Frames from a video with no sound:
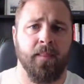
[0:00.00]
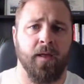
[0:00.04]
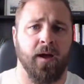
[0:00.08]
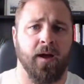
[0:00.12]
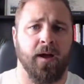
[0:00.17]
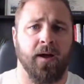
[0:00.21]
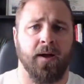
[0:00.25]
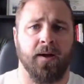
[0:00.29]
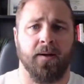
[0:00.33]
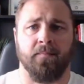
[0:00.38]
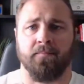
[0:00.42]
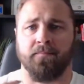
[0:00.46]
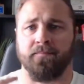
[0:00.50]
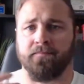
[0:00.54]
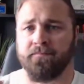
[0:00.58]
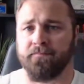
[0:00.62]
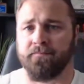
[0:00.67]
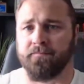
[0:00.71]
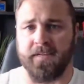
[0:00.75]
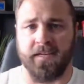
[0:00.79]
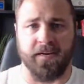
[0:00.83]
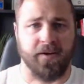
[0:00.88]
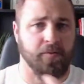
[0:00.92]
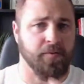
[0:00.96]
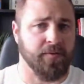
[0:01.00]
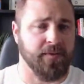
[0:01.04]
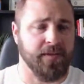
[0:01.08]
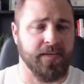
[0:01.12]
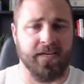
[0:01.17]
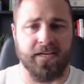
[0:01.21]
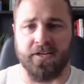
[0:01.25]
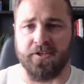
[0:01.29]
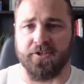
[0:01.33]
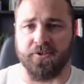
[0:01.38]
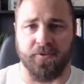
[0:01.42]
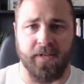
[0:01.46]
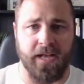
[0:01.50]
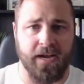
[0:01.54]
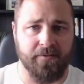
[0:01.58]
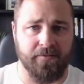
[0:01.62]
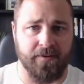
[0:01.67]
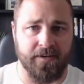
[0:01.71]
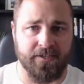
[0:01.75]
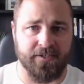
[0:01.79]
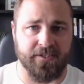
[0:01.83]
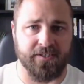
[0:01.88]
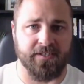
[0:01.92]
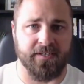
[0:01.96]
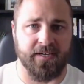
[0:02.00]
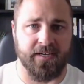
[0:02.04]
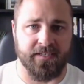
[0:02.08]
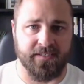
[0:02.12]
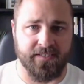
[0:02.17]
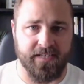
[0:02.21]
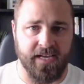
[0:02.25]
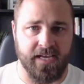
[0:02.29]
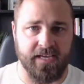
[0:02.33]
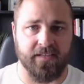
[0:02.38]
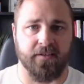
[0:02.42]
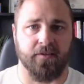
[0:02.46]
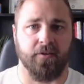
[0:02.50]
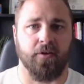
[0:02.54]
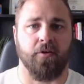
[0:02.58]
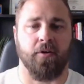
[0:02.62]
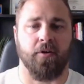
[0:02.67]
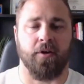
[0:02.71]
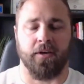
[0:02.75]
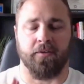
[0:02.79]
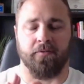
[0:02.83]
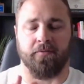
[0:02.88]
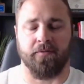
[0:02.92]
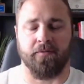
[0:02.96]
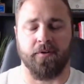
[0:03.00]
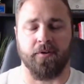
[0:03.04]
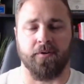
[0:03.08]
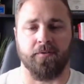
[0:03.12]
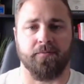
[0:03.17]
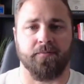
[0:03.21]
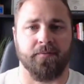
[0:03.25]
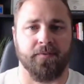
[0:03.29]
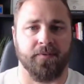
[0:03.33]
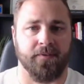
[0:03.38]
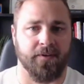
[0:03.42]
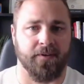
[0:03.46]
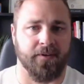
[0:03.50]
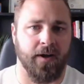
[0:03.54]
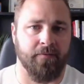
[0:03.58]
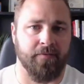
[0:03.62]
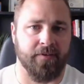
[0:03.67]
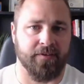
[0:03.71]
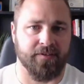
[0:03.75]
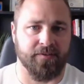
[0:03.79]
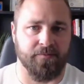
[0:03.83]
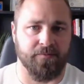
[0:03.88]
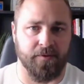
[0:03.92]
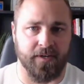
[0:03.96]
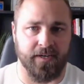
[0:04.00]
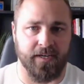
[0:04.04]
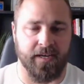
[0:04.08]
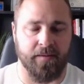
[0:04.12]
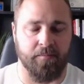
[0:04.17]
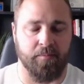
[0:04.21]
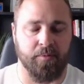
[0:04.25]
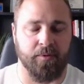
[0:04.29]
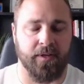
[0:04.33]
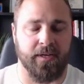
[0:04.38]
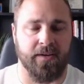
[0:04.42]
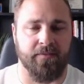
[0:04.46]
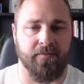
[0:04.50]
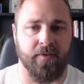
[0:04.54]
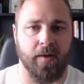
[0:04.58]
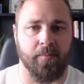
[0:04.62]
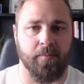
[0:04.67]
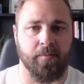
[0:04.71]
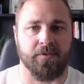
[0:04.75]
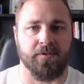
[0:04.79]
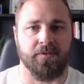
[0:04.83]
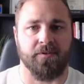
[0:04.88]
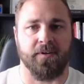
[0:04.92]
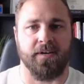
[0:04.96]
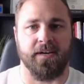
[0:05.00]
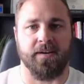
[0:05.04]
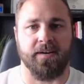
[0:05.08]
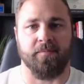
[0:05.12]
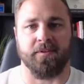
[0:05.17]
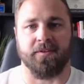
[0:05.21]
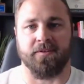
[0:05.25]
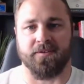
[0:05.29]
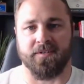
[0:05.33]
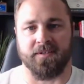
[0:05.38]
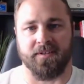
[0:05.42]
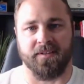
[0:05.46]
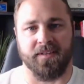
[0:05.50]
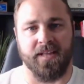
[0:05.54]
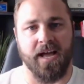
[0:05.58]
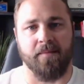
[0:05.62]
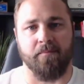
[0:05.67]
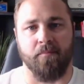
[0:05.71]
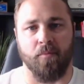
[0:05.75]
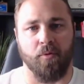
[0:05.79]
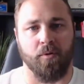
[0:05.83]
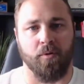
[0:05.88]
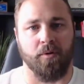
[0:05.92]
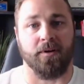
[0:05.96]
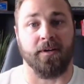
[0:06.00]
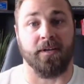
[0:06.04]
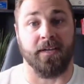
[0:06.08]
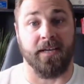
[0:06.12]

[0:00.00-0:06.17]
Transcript: um, you know, with the initial outreach and, and taking the low hanging fruit, obviously we're going to get plenty of opportunity, but there's a lot more